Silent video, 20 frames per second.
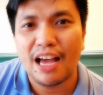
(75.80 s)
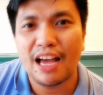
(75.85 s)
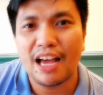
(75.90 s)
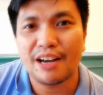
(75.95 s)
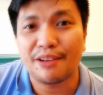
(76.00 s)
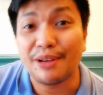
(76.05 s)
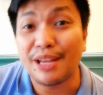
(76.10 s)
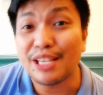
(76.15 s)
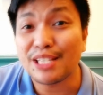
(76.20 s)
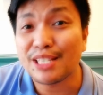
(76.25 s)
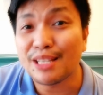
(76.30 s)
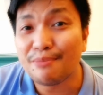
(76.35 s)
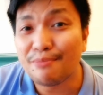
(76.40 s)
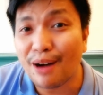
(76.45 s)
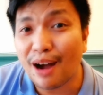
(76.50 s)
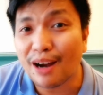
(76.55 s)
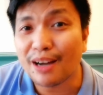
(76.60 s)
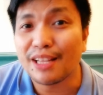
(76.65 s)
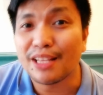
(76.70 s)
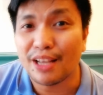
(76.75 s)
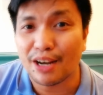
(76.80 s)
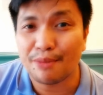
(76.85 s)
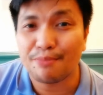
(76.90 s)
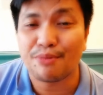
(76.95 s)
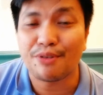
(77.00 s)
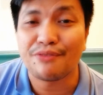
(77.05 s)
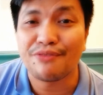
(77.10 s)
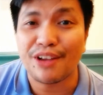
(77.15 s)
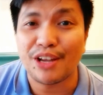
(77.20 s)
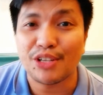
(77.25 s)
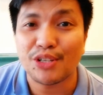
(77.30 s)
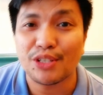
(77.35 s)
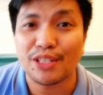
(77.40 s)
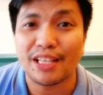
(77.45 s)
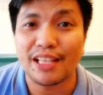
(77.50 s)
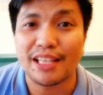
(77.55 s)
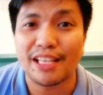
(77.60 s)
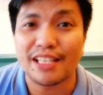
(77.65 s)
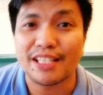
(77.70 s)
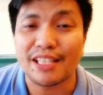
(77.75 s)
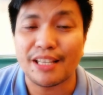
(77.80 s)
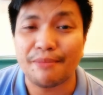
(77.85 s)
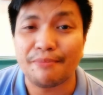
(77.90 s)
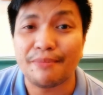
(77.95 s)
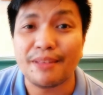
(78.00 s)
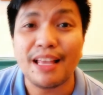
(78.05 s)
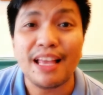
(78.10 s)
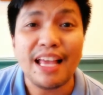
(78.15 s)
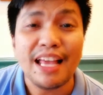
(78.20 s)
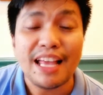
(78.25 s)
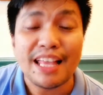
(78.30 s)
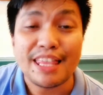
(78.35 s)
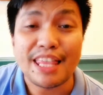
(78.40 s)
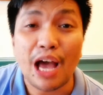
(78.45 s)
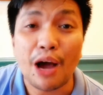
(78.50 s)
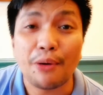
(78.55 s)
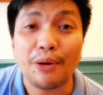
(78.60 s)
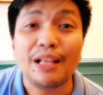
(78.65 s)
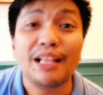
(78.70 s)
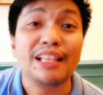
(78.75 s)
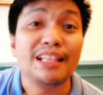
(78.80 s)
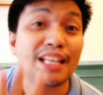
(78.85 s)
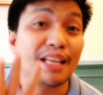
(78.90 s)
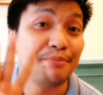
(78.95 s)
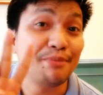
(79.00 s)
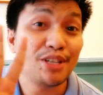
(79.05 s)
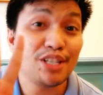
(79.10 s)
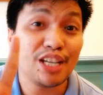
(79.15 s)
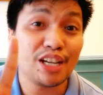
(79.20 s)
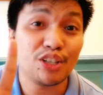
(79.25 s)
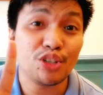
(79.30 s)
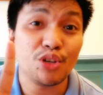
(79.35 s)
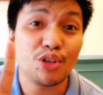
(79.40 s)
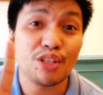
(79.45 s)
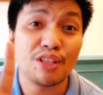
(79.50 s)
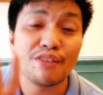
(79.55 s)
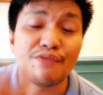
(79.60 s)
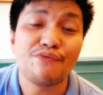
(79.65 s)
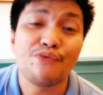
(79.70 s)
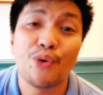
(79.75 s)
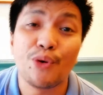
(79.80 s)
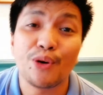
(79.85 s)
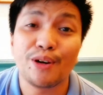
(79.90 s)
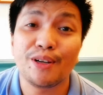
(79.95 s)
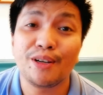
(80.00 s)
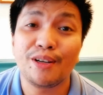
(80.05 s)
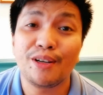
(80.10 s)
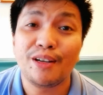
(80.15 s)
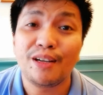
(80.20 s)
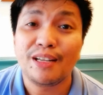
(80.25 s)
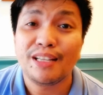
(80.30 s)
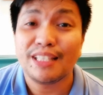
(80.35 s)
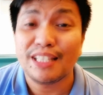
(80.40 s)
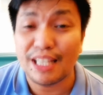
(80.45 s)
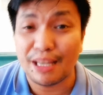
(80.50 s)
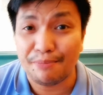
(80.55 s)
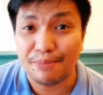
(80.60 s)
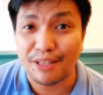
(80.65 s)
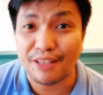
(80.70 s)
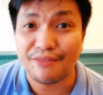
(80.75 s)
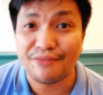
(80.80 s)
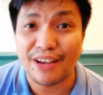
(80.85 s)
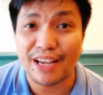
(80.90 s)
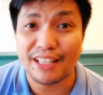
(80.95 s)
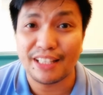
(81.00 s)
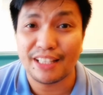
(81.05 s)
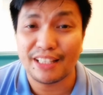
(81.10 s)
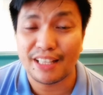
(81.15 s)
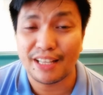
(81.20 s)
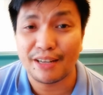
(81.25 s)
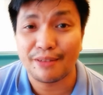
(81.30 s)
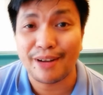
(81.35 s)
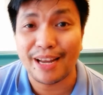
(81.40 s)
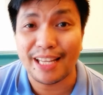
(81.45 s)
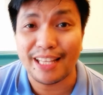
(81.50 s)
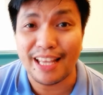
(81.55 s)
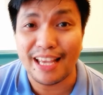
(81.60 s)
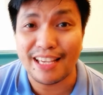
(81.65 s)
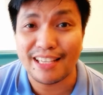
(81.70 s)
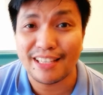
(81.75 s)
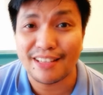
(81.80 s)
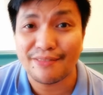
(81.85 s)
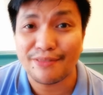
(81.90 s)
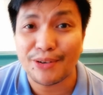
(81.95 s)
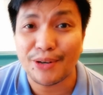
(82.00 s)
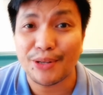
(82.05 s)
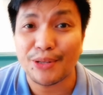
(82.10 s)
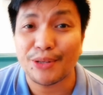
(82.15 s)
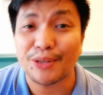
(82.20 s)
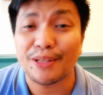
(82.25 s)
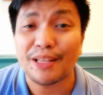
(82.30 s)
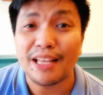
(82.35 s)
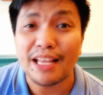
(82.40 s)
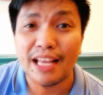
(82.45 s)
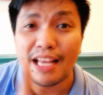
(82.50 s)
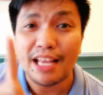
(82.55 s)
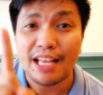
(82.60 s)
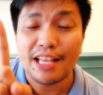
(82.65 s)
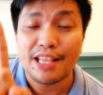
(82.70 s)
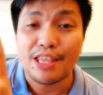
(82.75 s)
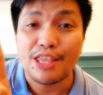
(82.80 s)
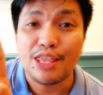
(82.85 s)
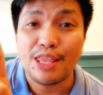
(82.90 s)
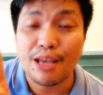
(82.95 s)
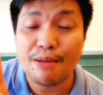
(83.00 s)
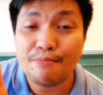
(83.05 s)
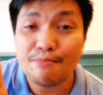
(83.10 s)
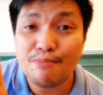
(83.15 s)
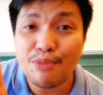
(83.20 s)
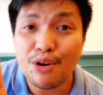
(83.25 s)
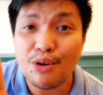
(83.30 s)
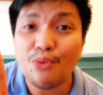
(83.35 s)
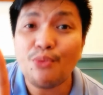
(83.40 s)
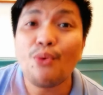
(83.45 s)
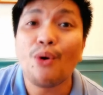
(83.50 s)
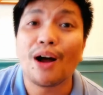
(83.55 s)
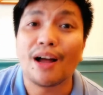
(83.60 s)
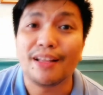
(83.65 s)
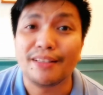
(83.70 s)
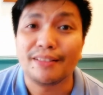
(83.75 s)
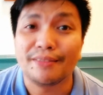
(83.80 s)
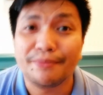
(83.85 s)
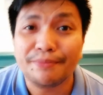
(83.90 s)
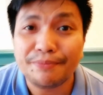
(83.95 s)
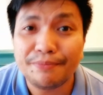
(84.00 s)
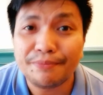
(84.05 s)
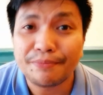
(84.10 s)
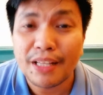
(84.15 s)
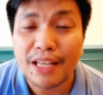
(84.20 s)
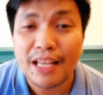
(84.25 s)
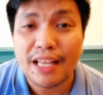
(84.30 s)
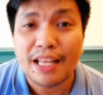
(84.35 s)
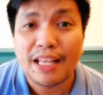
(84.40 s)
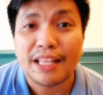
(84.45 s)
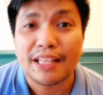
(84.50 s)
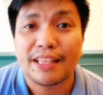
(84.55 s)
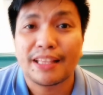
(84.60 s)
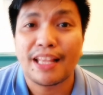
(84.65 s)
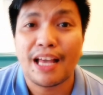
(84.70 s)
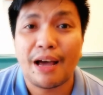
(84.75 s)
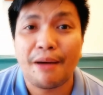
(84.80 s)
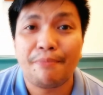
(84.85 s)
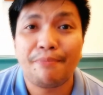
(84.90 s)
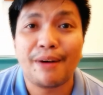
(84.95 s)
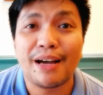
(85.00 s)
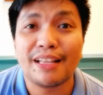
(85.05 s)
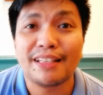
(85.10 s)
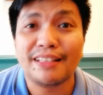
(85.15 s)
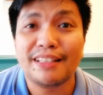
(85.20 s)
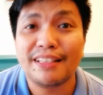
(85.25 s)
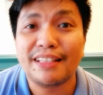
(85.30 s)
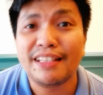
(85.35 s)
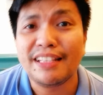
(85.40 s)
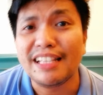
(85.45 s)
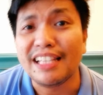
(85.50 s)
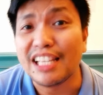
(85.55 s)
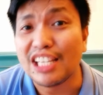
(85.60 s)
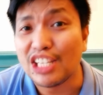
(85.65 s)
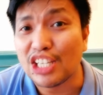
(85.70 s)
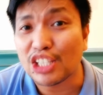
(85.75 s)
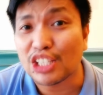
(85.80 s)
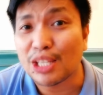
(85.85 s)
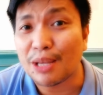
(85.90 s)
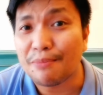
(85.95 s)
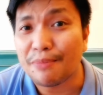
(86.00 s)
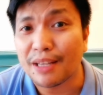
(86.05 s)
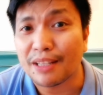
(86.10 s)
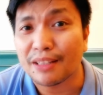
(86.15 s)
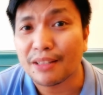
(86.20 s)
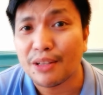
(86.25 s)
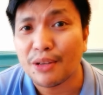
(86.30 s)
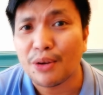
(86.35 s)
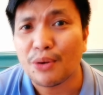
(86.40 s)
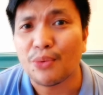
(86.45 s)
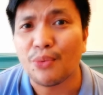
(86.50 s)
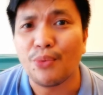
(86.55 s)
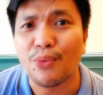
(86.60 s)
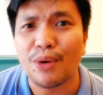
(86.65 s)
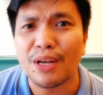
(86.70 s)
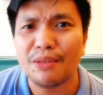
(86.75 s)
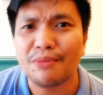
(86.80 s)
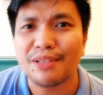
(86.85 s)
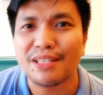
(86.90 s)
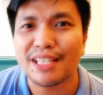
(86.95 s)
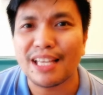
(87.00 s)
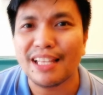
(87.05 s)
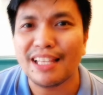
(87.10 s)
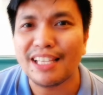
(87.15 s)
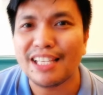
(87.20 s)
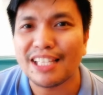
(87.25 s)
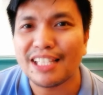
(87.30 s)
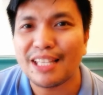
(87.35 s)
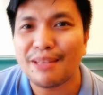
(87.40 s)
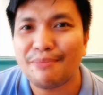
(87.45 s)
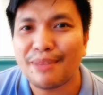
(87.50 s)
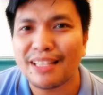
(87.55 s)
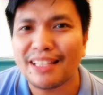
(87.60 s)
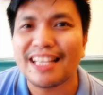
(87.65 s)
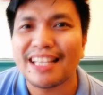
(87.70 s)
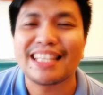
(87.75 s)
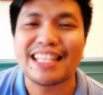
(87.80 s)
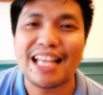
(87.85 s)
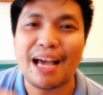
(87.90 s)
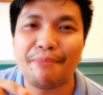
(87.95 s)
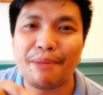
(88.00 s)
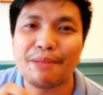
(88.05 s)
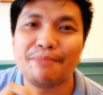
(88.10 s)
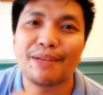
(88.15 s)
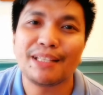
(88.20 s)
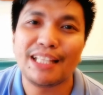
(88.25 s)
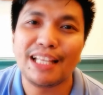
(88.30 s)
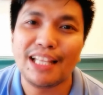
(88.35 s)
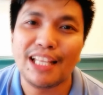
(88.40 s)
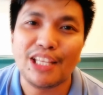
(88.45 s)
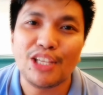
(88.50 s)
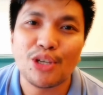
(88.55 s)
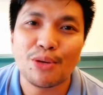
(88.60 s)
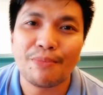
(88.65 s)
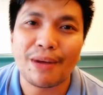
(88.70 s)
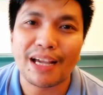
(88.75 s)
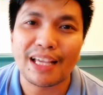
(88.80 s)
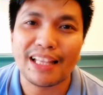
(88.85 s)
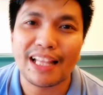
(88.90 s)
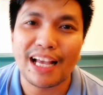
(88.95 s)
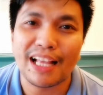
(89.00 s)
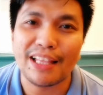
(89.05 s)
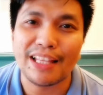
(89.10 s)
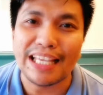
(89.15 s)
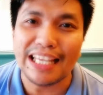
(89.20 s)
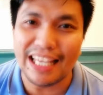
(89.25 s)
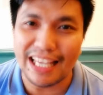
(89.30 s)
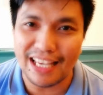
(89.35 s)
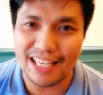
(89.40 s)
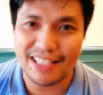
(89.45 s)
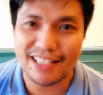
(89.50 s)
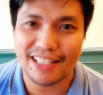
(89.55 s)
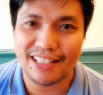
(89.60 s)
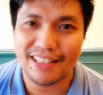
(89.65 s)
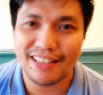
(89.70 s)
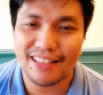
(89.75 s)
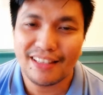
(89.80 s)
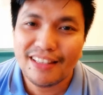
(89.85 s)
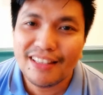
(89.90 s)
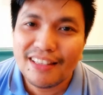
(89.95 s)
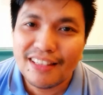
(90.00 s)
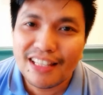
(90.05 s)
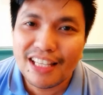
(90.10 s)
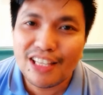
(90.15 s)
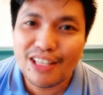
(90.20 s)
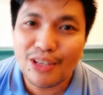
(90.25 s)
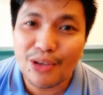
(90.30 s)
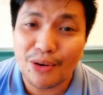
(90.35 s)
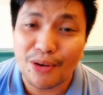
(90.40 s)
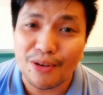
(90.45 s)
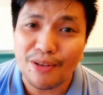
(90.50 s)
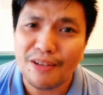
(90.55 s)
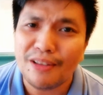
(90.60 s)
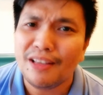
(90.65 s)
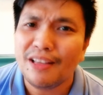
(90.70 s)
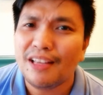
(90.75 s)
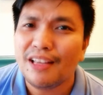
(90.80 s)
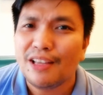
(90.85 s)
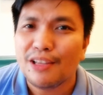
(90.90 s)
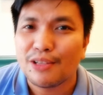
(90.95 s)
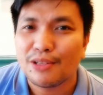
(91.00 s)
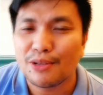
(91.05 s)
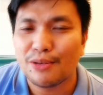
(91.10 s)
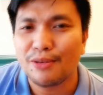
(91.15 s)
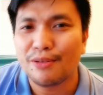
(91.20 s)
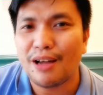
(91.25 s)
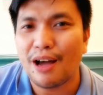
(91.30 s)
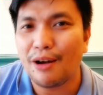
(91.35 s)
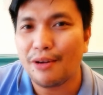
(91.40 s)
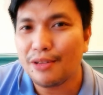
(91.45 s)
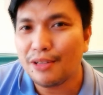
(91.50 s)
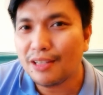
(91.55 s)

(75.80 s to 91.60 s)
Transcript: raise the bar in our professionalism. Now, let me share to you the 4 tips in finding the right agent for you. Number 1, dapat legitimate. When we say legitimate, dapat madali yung makilala yung agent ninyo. So, how